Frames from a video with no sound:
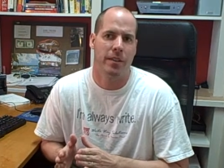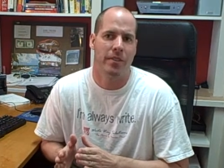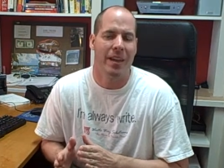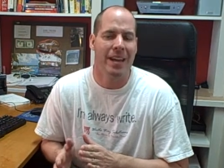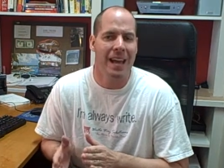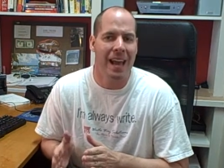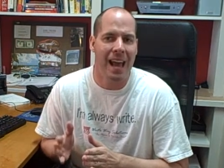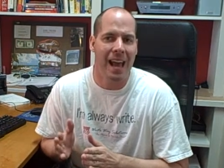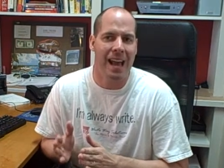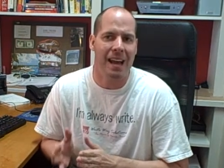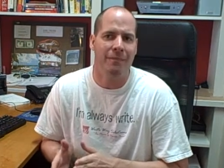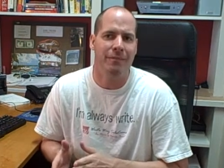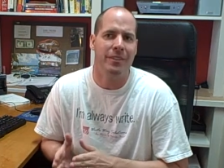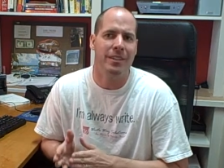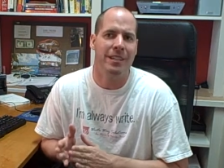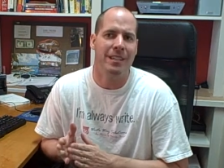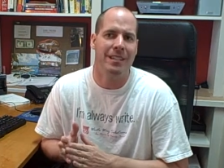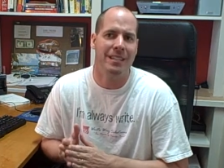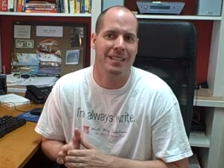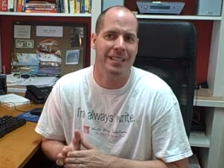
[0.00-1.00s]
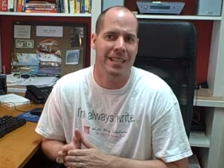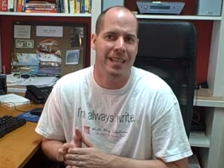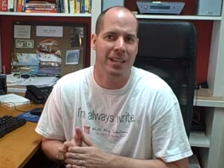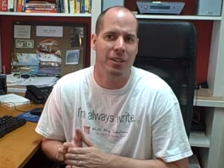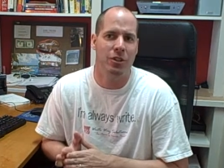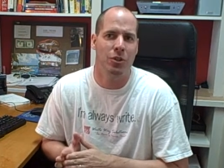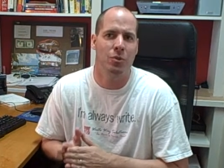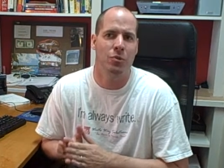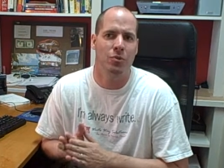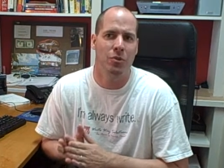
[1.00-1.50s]
They have to
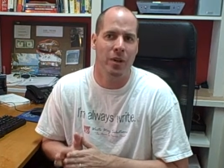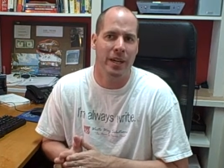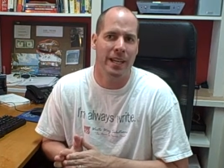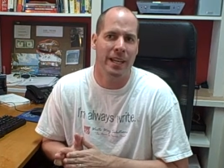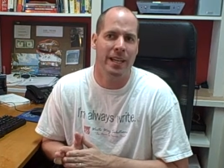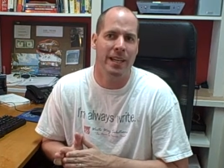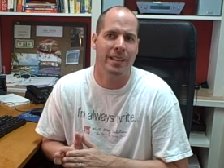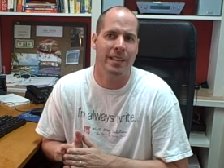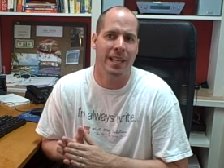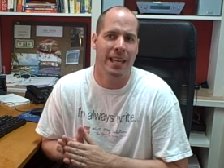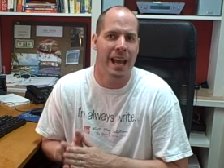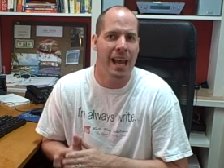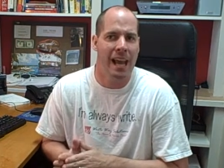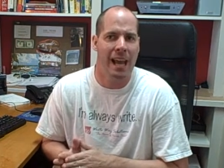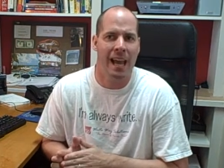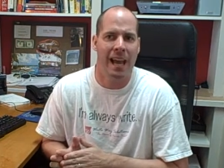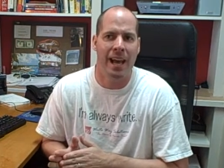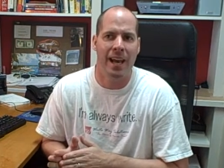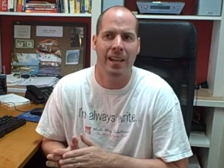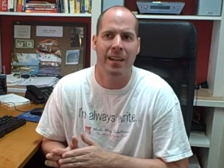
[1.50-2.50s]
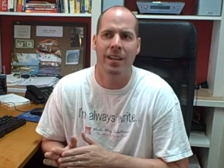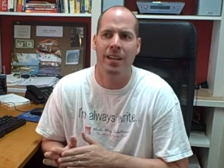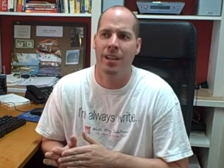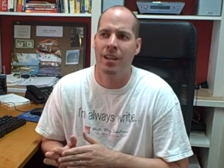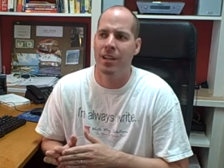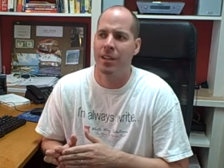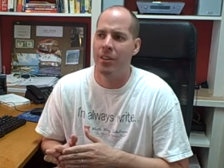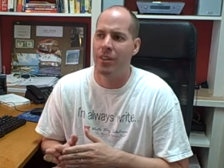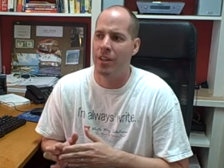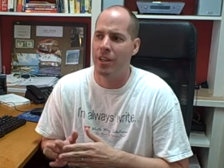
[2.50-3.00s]
continue reading the ad,
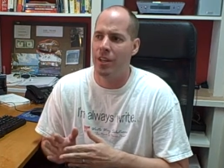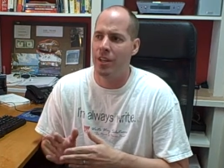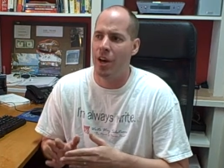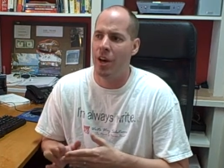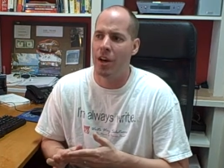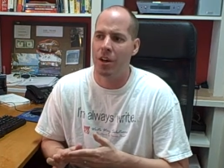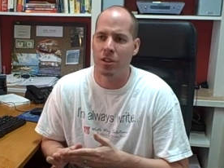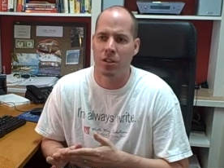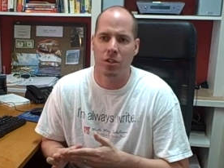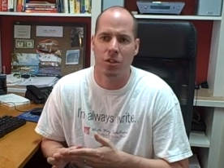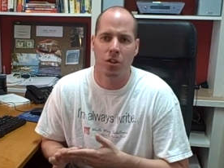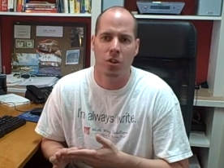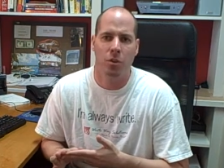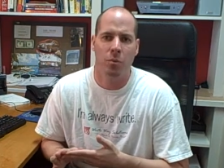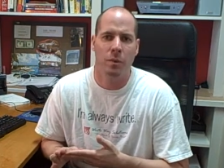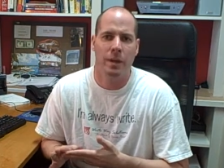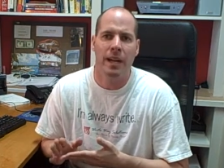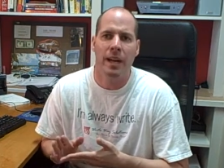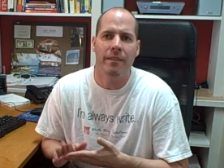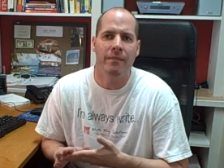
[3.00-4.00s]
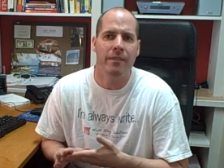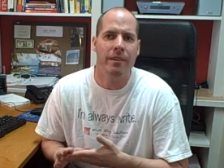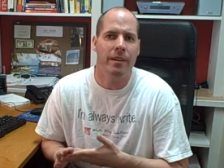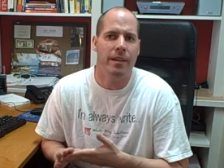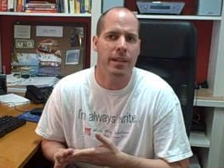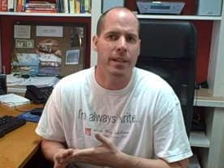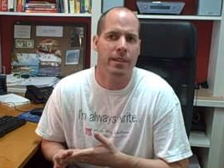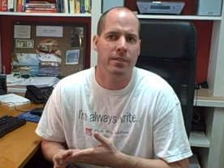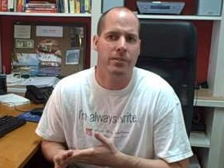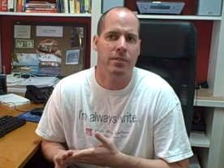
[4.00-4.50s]
the article, whatever
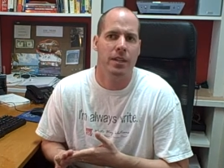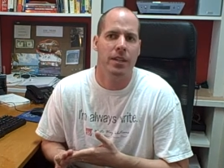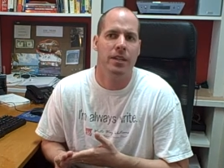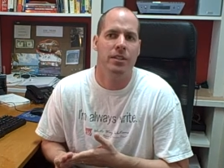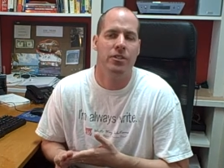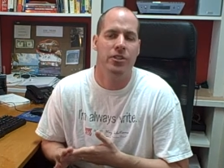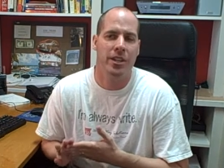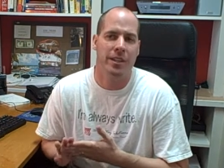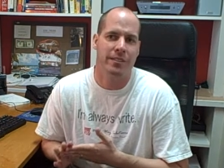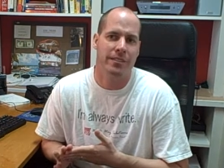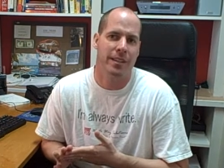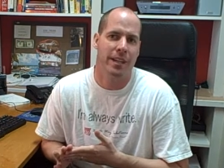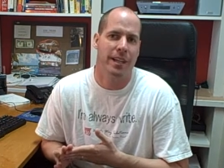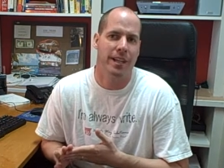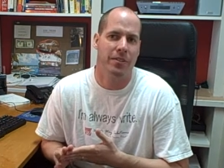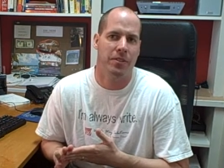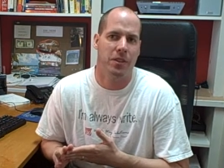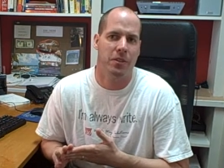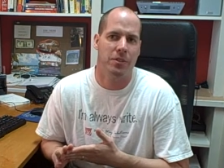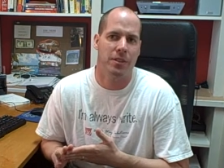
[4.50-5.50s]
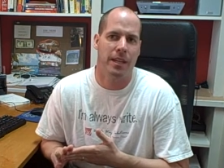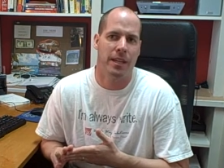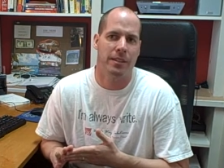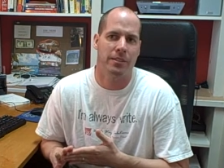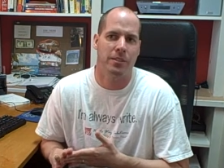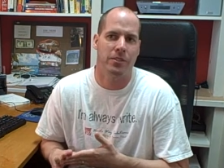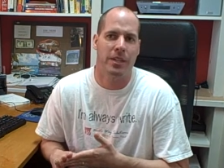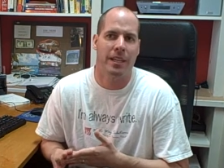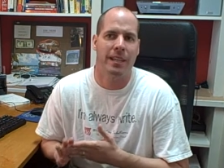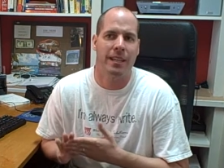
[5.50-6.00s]
it is, just to get those
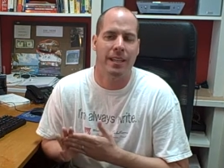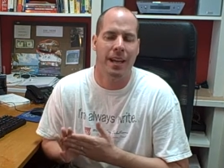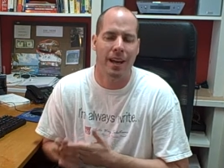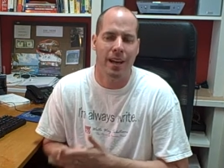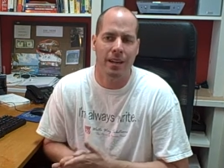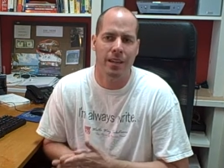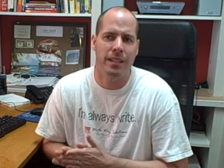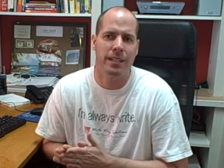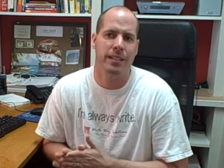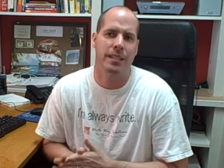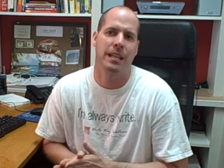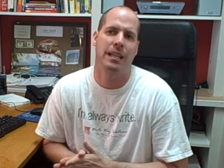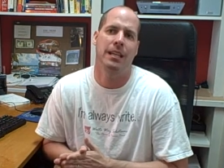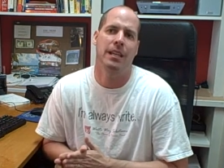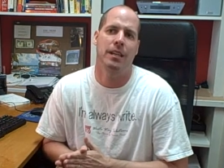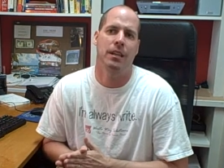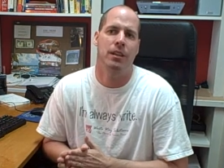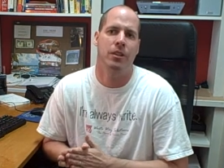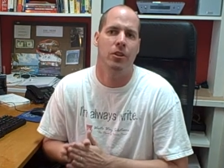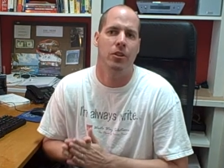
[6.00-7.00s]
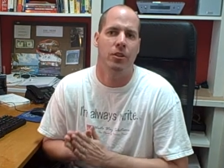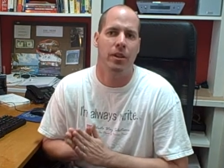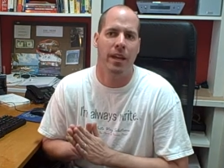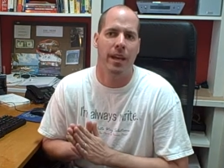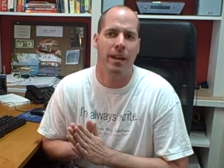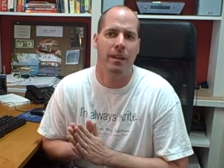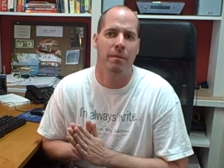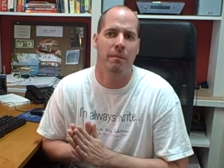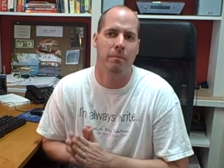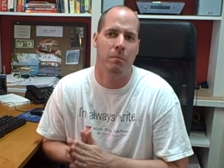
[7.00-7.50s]
answers. I guarantee you'll
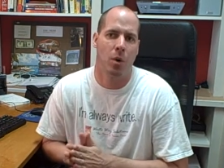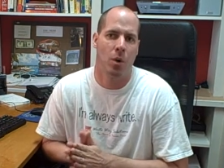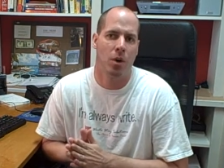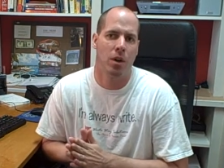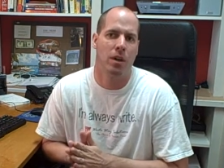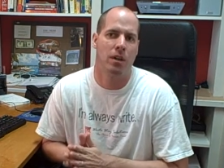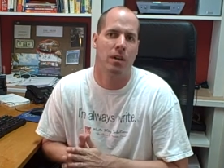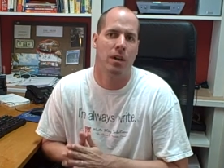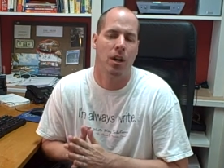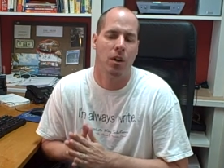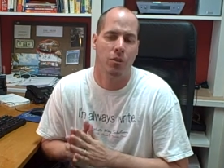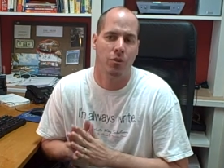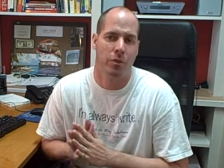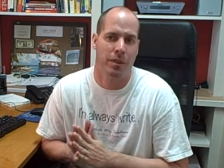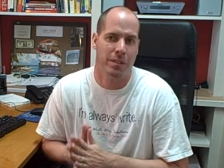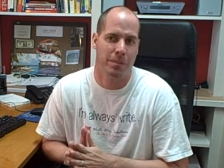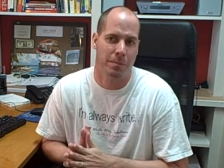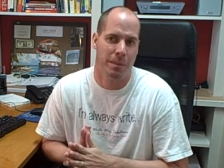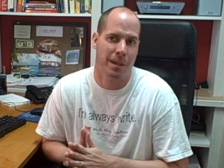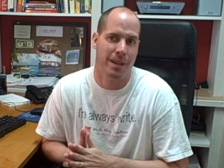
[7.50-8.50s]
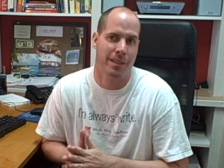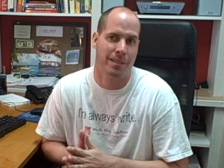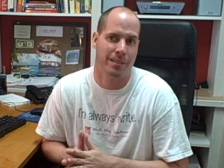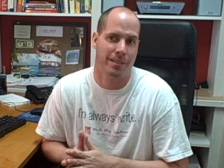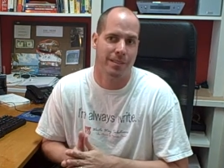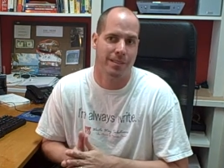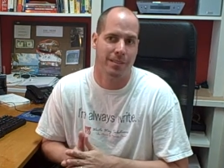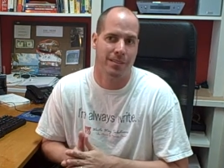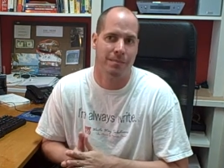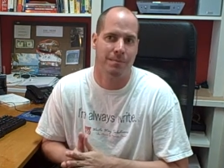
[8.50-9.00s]
get more
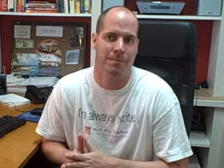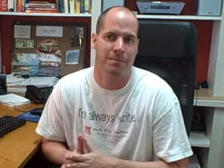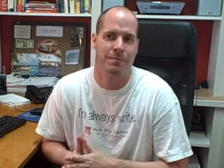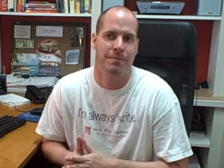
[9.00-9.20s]
responses.